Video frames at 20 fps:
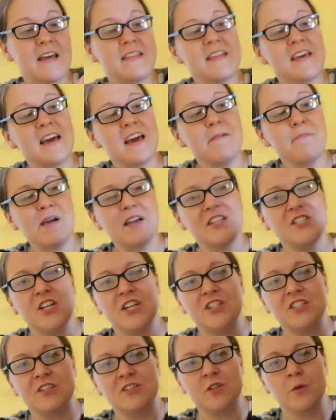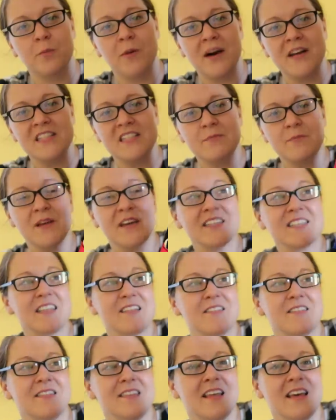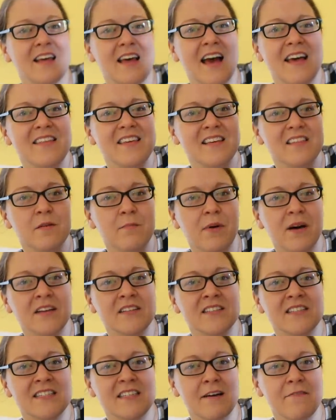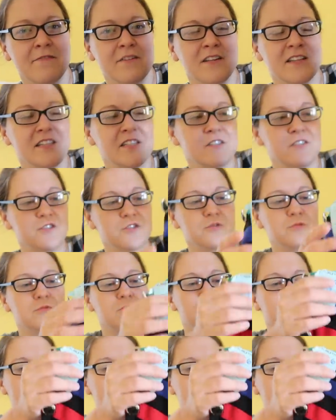I think I might change out the buttons because I think the buttons definitely do